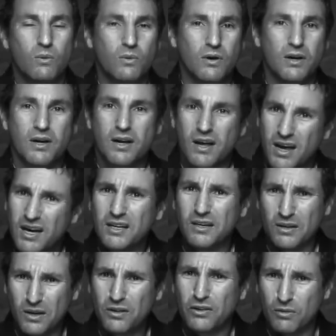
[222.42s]
were
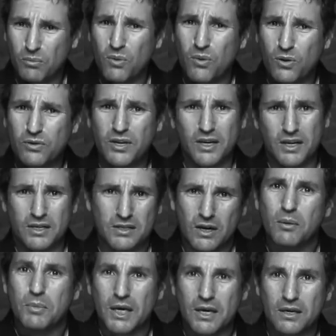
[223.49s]
kinda nothing more than a
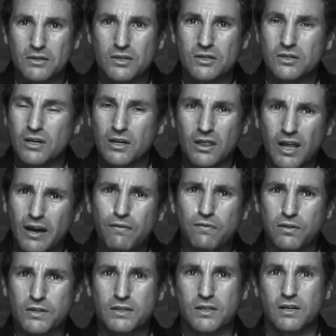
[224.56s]
dummy, just a
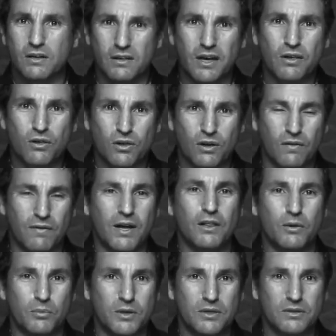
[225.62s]
lifeless collection of
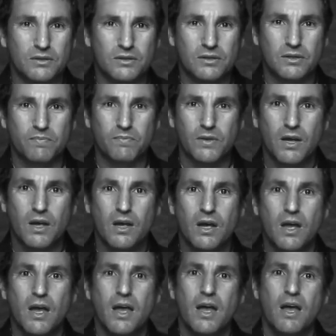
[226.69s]
elements.
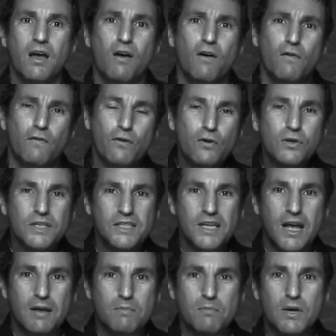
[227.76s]
Food is
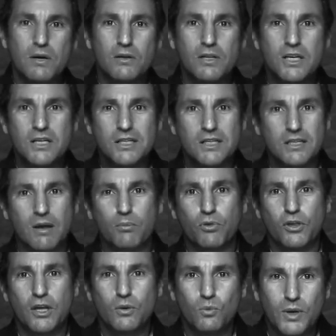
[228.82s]
not merely
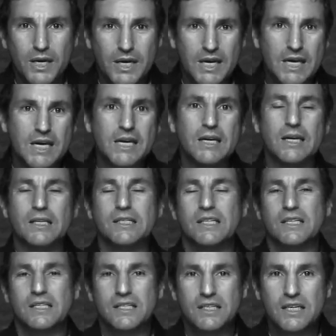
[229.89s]
something we eat,
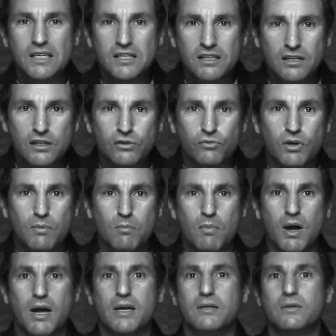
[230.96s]
it's a ceaseless
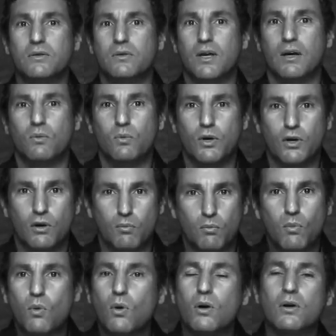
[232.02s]
reminder that we are
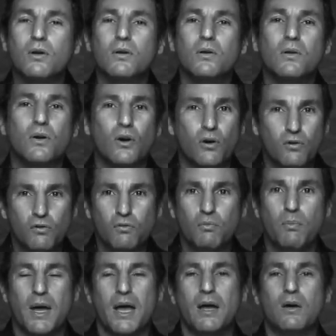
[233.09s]
mortal,
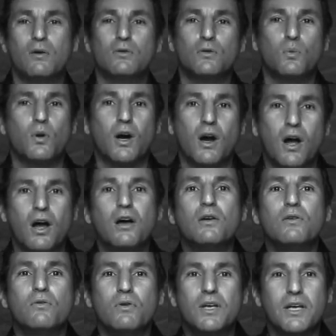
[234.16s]
earthbound, we're
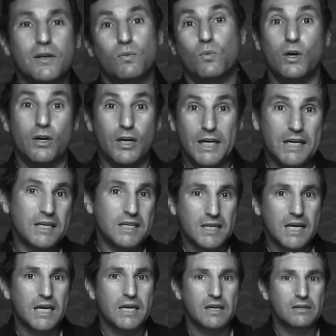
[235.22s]
hungry, and we're in
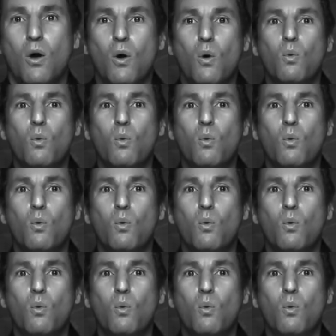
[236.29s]
need.